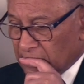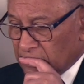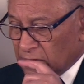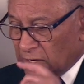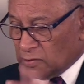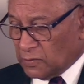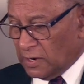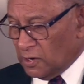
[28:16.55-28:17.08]

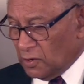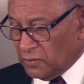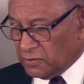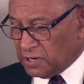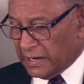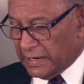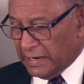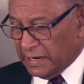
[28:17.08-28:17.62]
that's what it
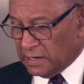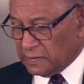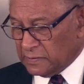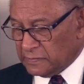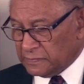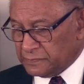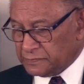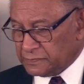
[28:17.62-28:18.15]
looks like
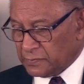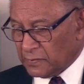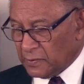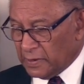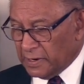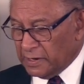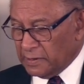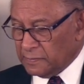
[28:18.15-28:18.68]

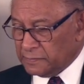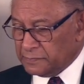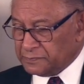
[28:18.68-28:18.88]
right